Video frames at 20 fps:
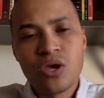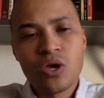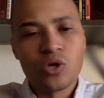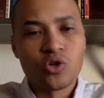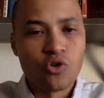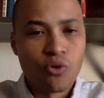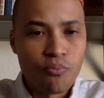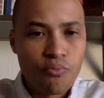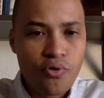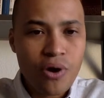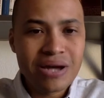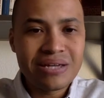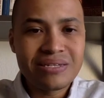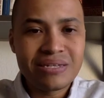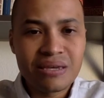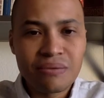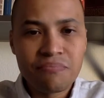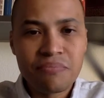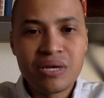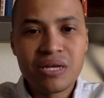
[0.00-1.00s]
Your
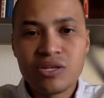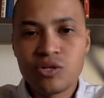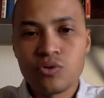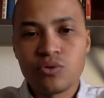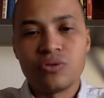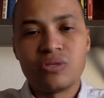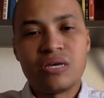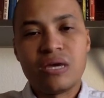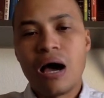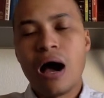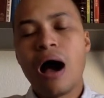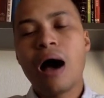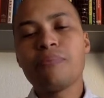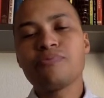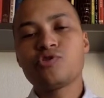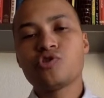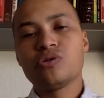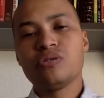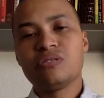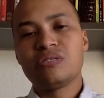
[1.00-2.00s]
pricing menu, the
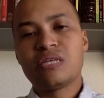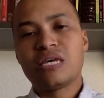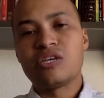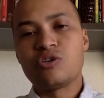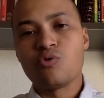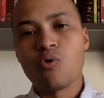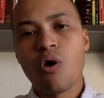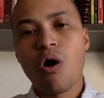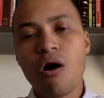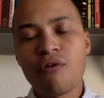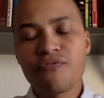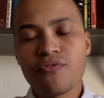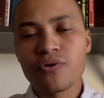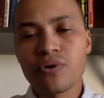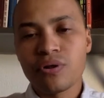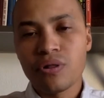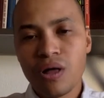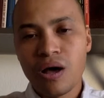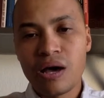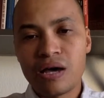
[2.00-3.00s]
options that you offer
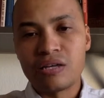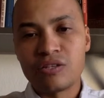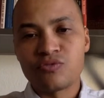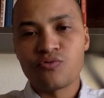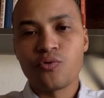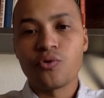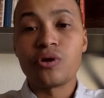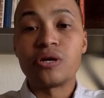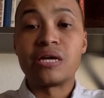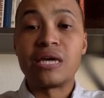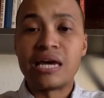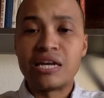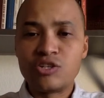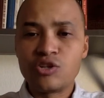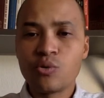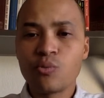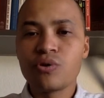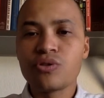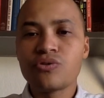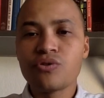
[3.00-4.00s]
clients for
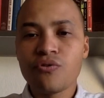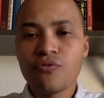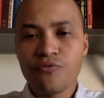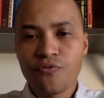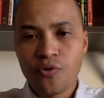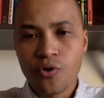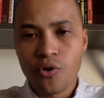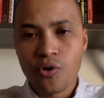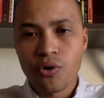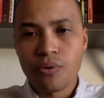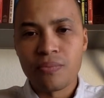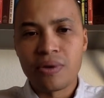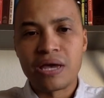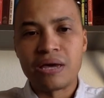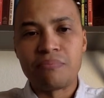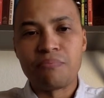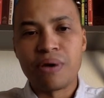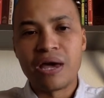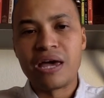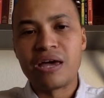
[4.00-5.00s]
engaging with your firm
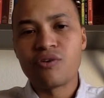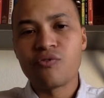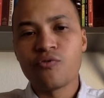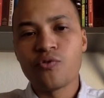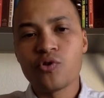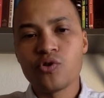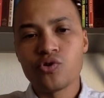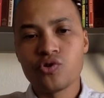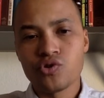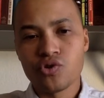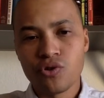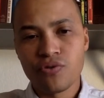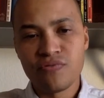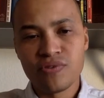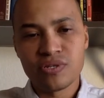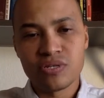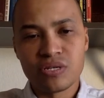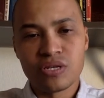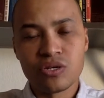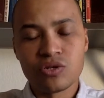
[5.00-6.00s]
and paying for your
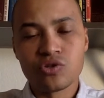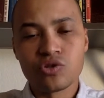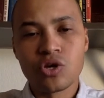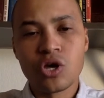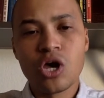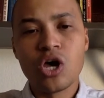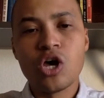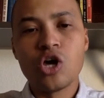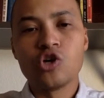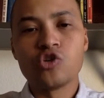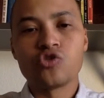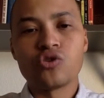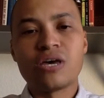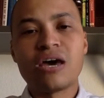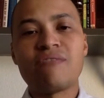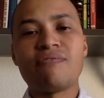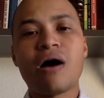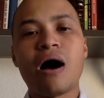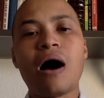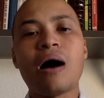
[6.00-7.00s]
services, should
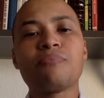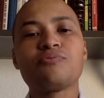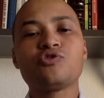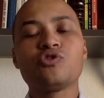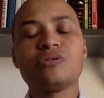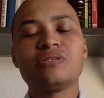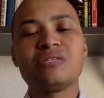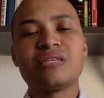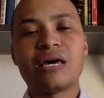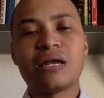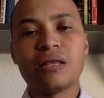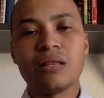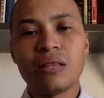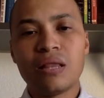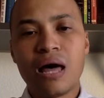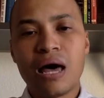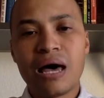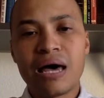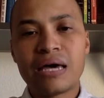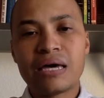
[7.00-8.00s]
have options that
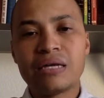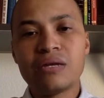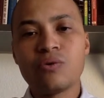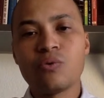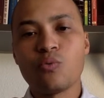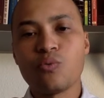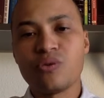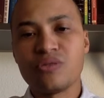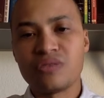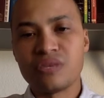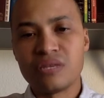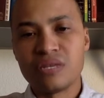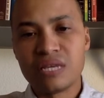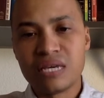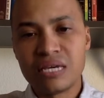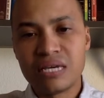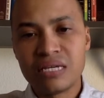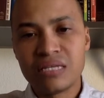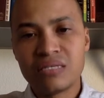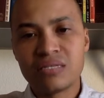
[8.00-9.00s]
align with the
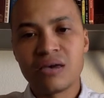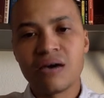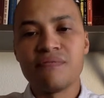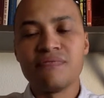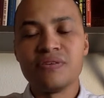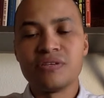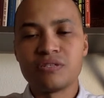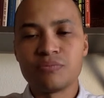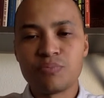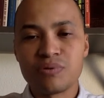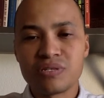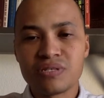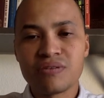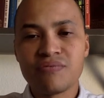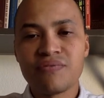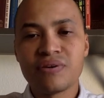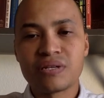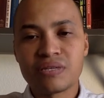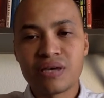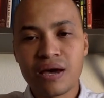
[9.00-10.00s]
needs of the
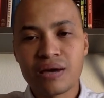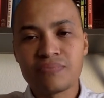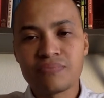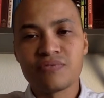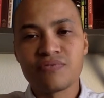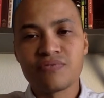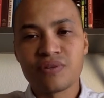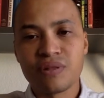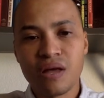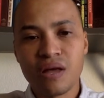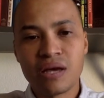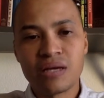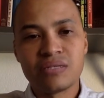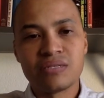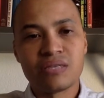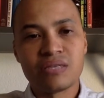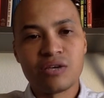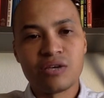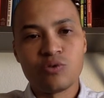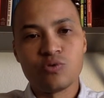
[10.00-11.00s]
specific types of
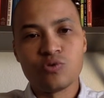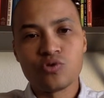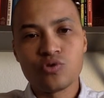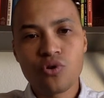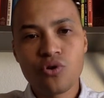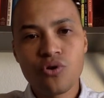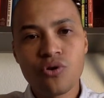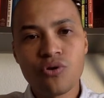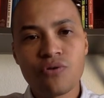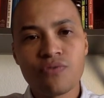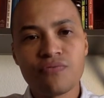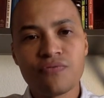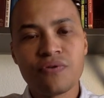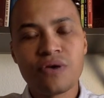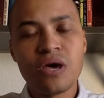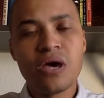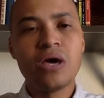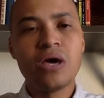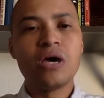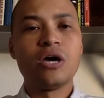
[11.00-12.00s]
clients that you serve.
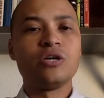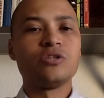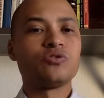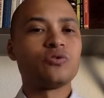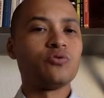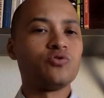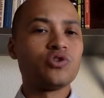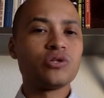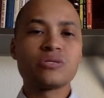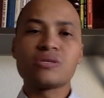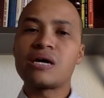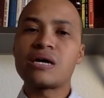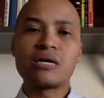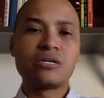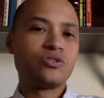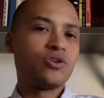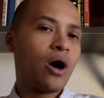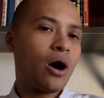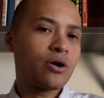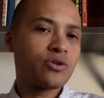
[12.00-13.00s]
So just like a
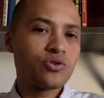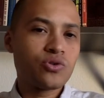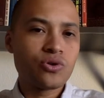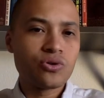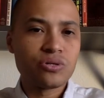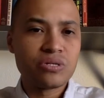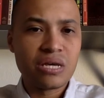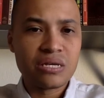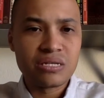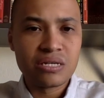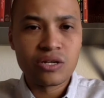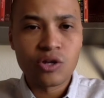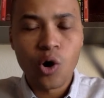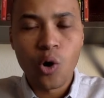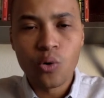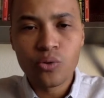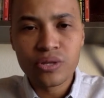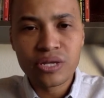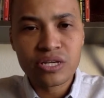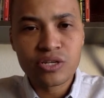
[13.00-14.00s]
doctor doesn't
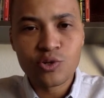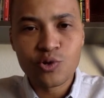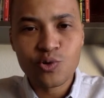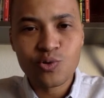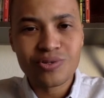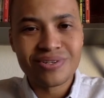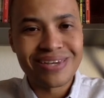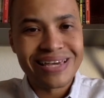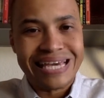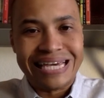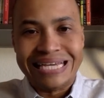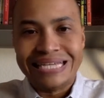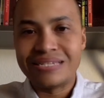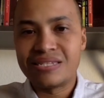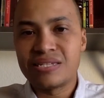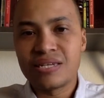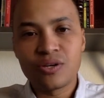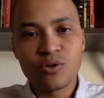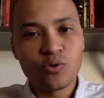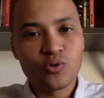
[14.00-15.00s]
only use a
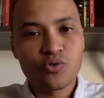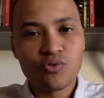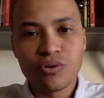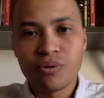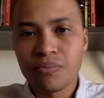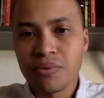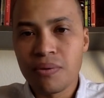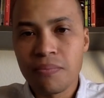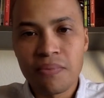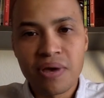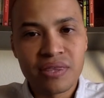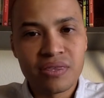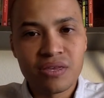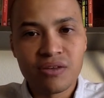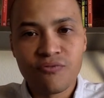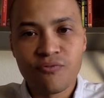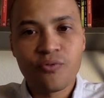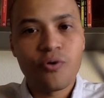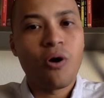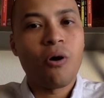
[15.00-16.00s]
single treatment
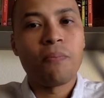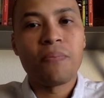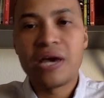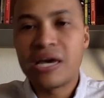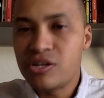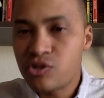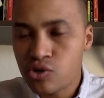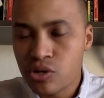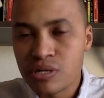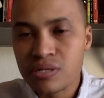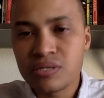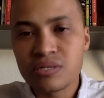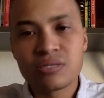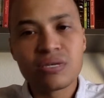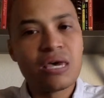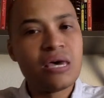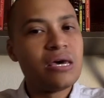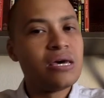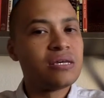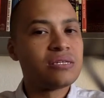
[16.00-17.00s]
method for all patients,
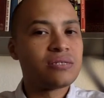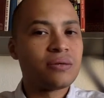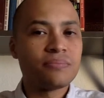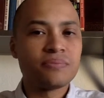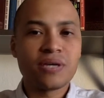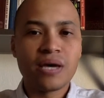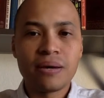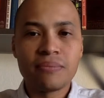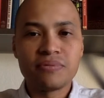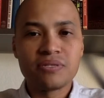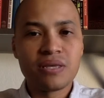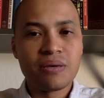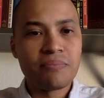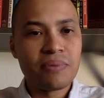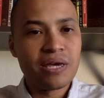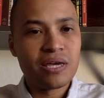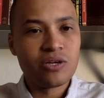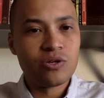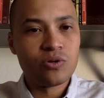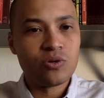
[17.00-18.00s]
sometimes they
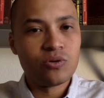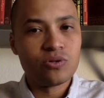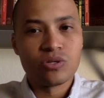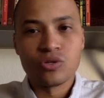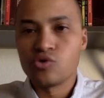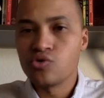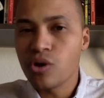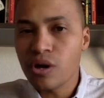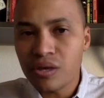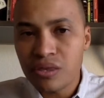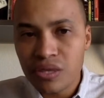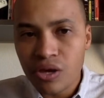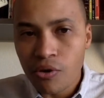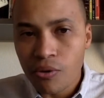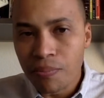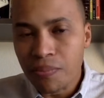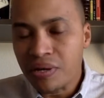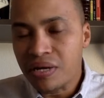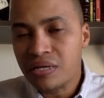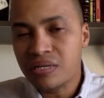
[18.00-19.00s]
may use drug
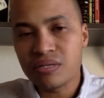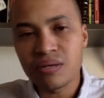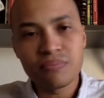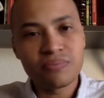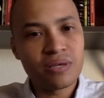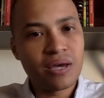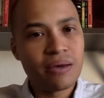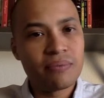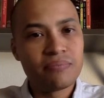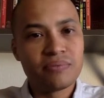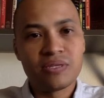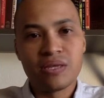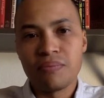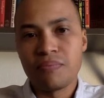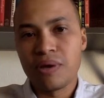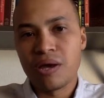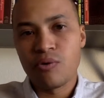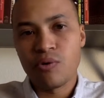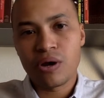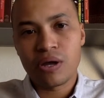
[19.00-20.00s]
therapy, sometimes they
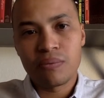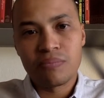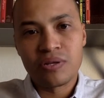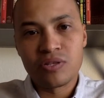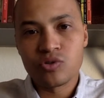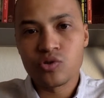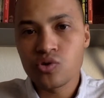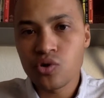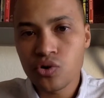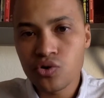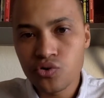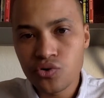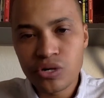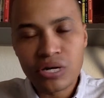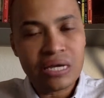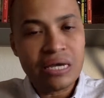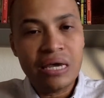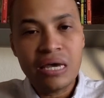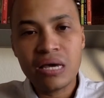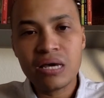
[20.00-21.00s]
may recommend
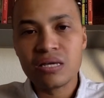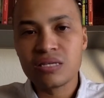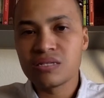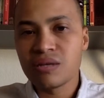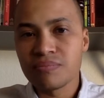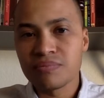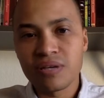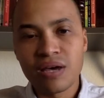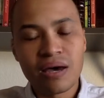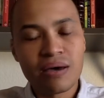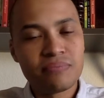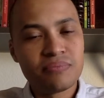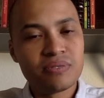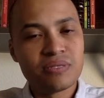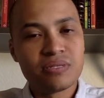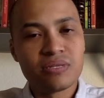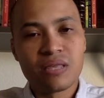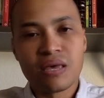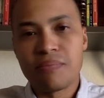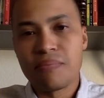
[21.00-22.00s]
surgery,
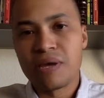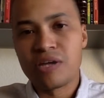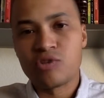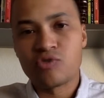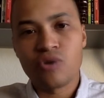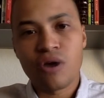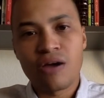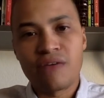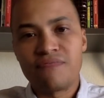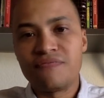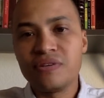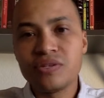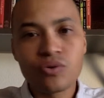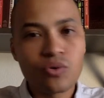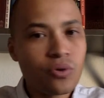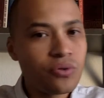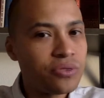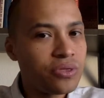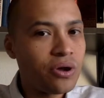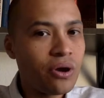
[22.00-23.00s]
sometimes they may try
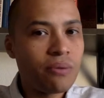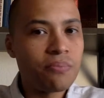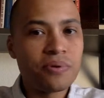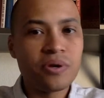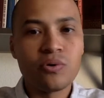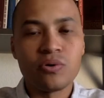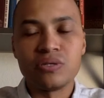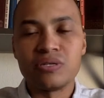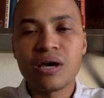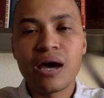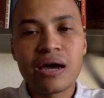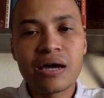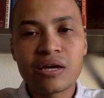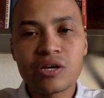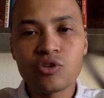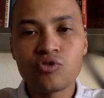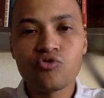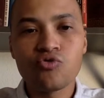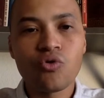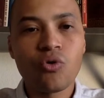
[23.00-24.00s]
physical therapy with diet
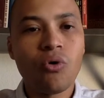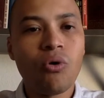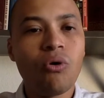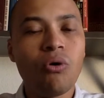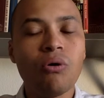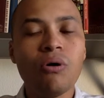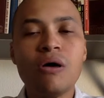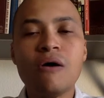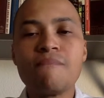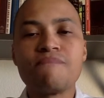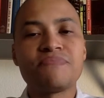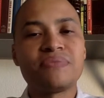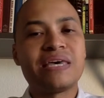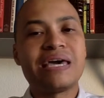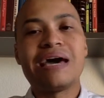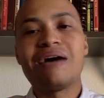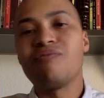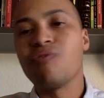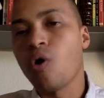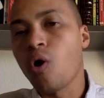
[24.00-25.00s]
control. They
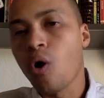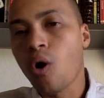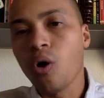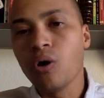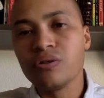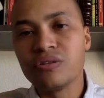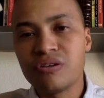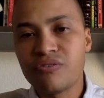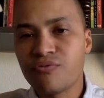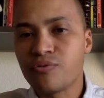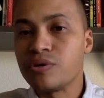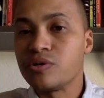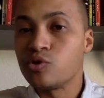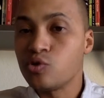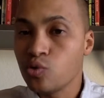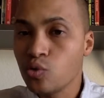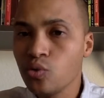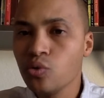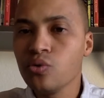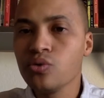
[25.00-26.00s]
have all different
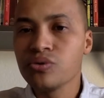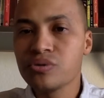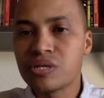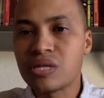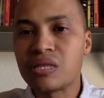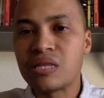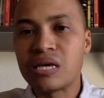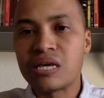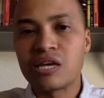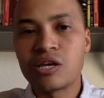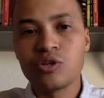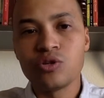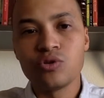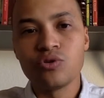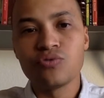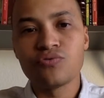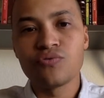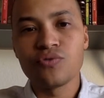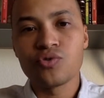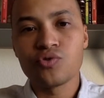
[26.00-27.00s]
tools that they can
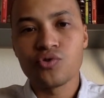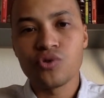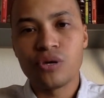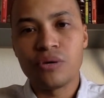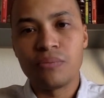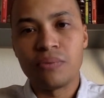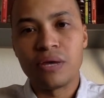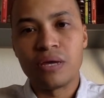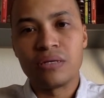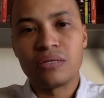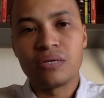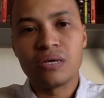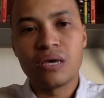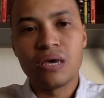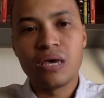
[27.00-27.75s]
use for treatment.